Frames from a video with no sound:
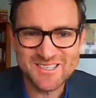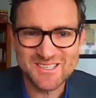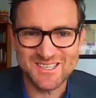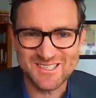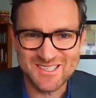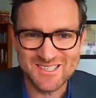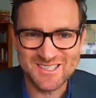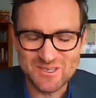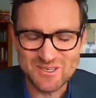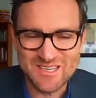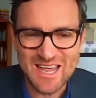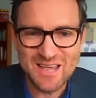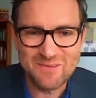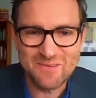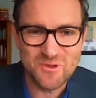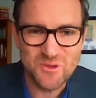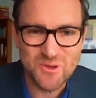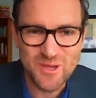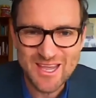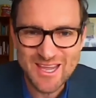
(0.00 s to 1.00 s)
us. It's lovely to
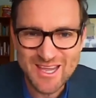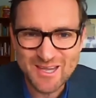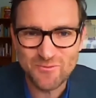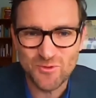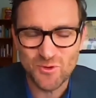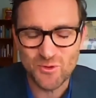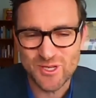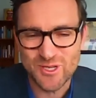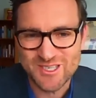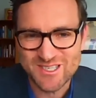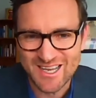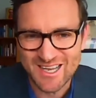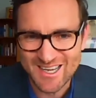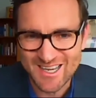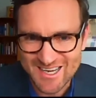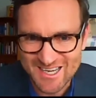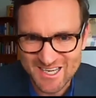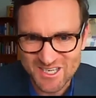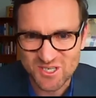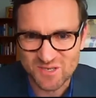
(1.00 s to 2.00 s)
have you here for
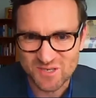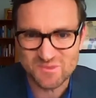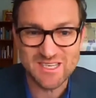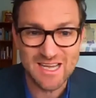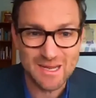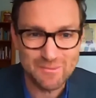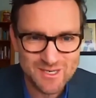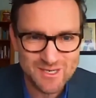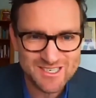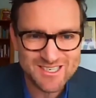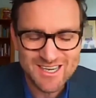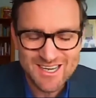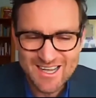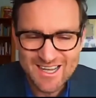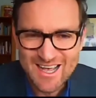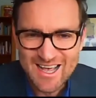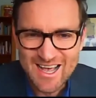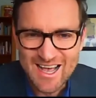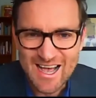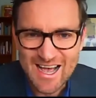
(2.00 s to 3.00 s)
this Leadership Summit,
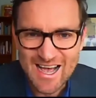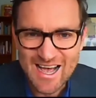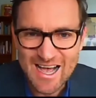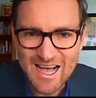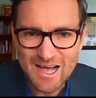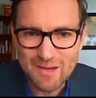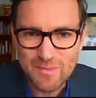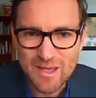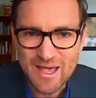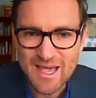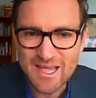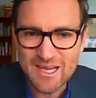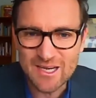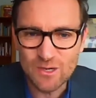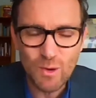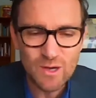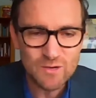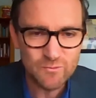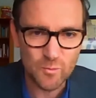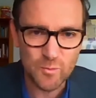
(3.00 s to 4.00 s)

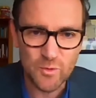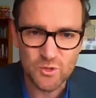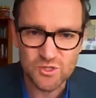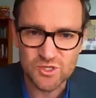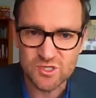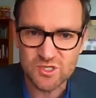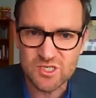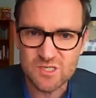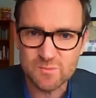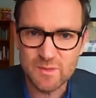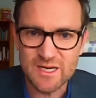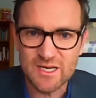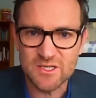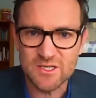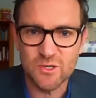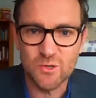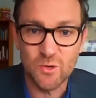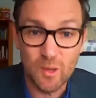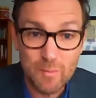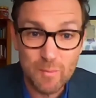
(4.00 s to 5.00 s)
and a wonderful person to
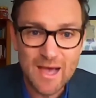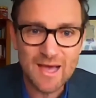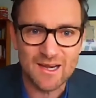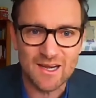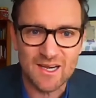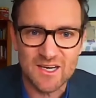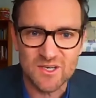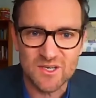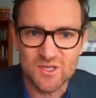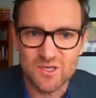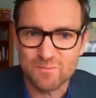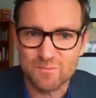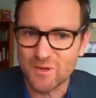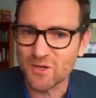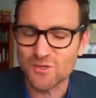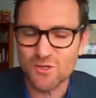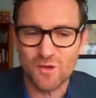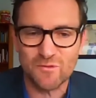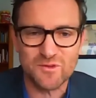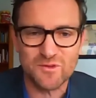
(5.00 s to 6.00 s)
speak to about
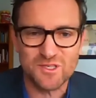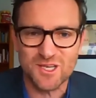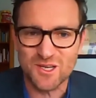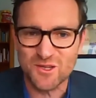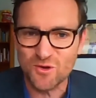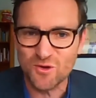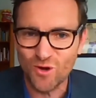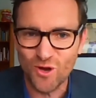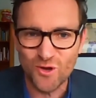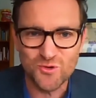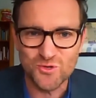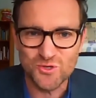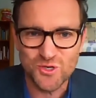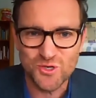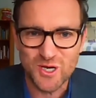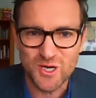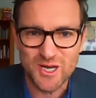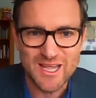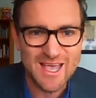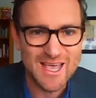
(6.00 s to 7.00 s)
leadership, because obviously your
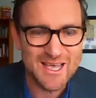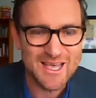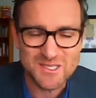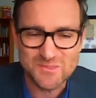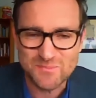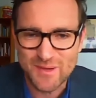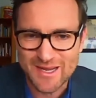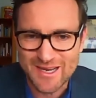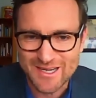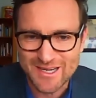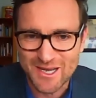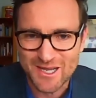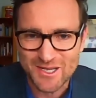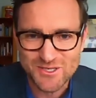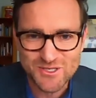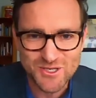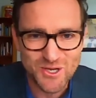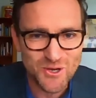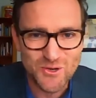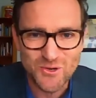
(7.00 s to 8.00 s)
own journey has
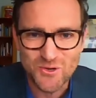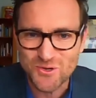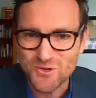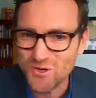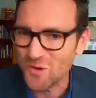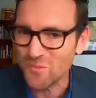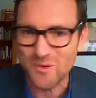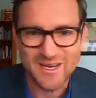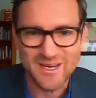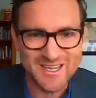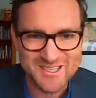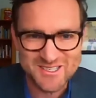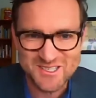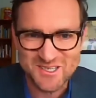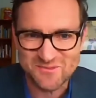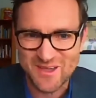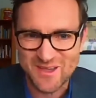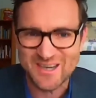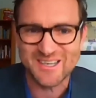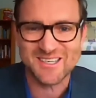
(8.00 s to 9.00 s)
been so
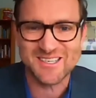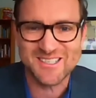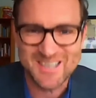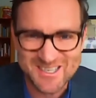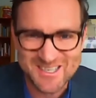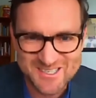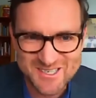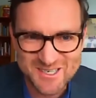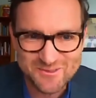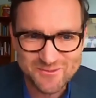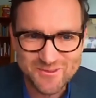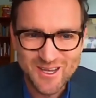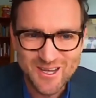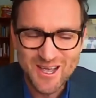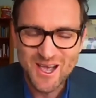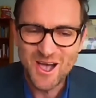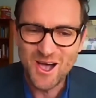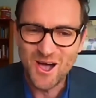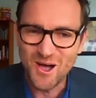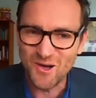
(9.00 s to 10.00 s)
comprehensive and
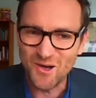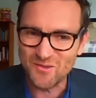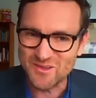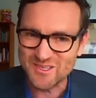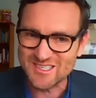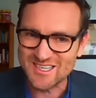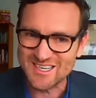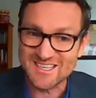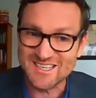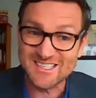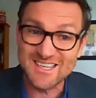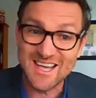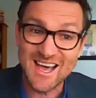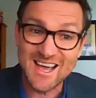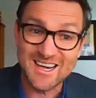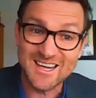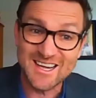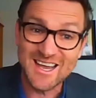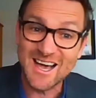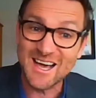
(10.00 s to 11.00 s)
extensive. Obviously
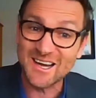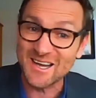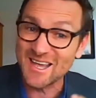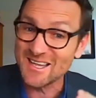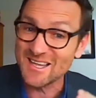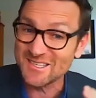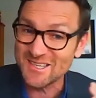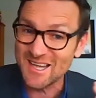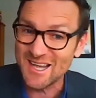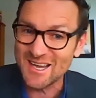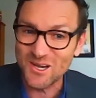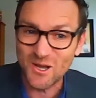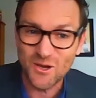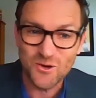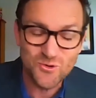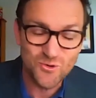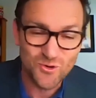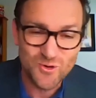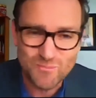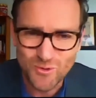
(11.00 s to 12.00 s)
starting out as
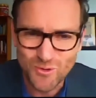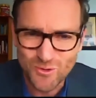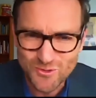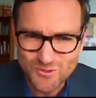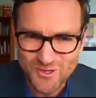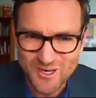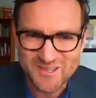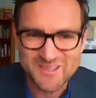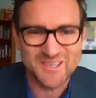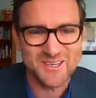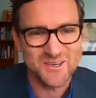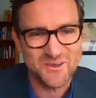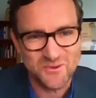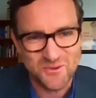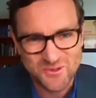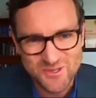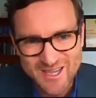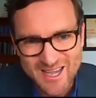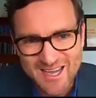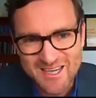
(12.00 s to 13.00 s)
a local reporter, I
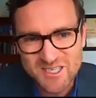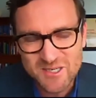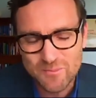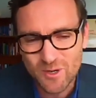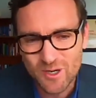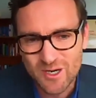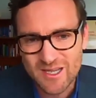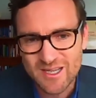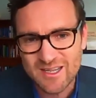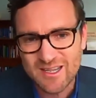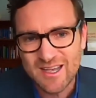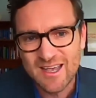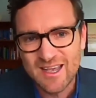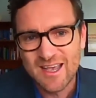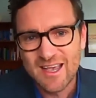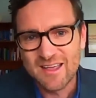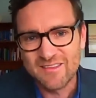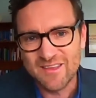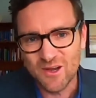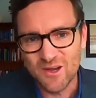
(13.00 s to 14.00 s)
think in North
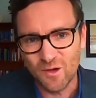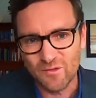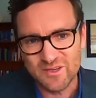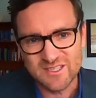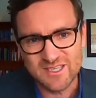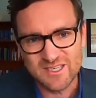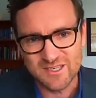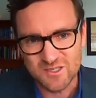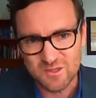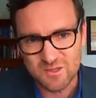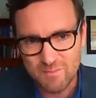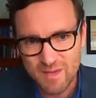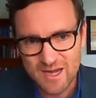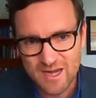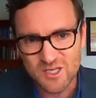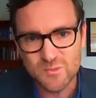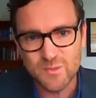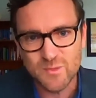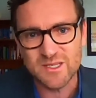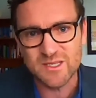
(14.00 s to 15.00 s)
Canterbury, then obviously
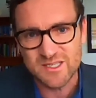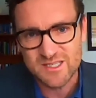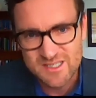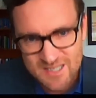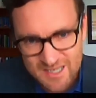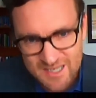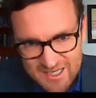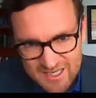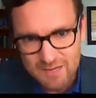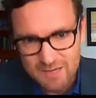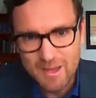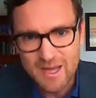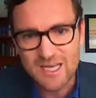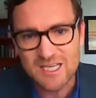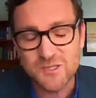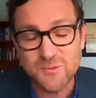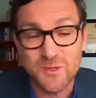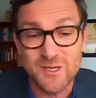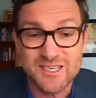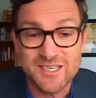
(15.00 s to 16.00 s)
into management,
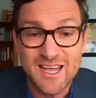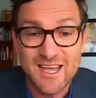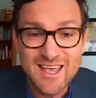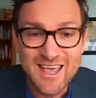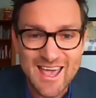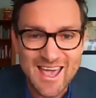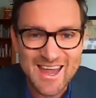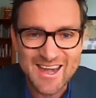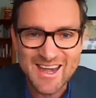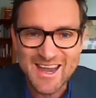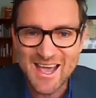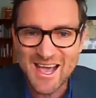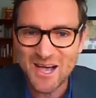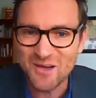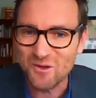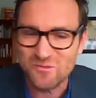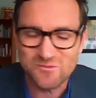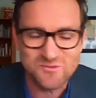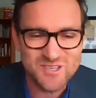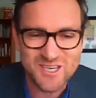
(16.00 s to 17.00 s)
senior management, and
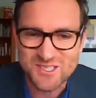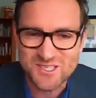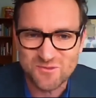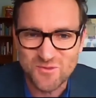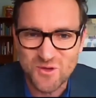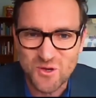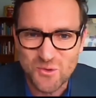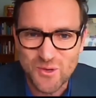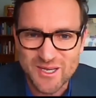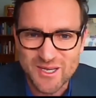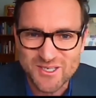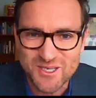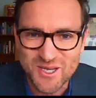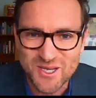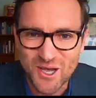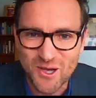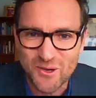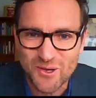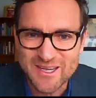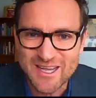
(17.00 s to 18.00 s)
now just a few
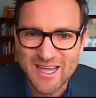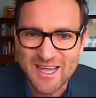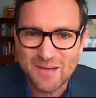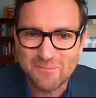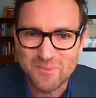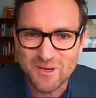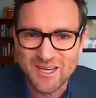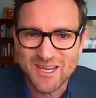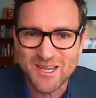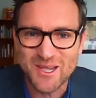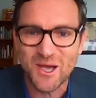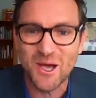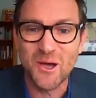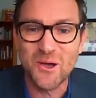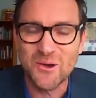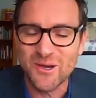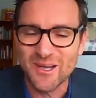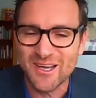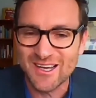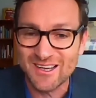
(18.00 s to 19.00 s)
weeks ago, a
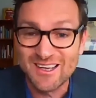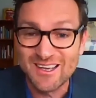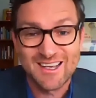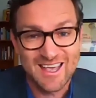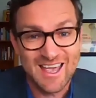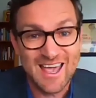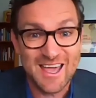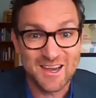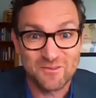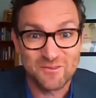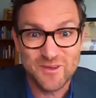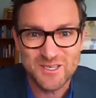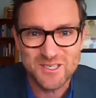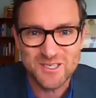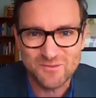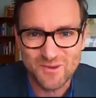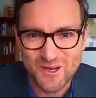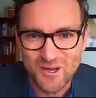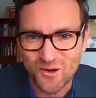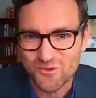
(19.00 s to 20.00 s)
company owner and
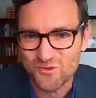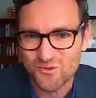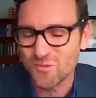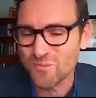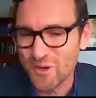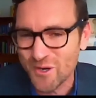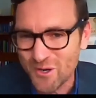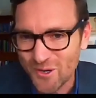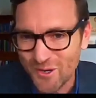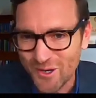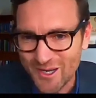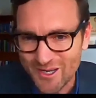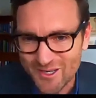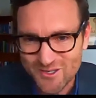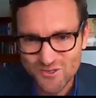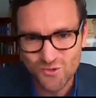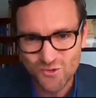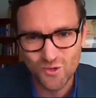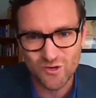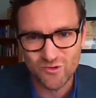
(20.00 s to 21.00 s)
effectively
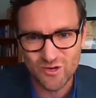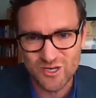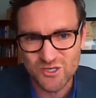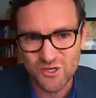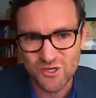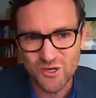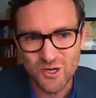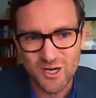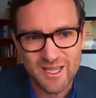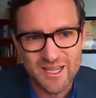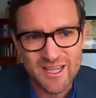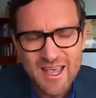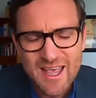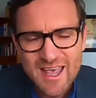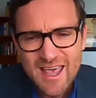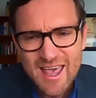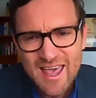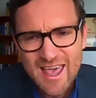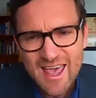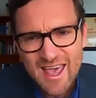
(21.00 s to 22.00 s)
entrepreneur. Extraordinary
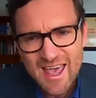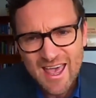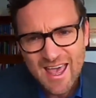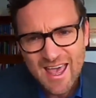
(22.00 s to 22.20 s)
journey.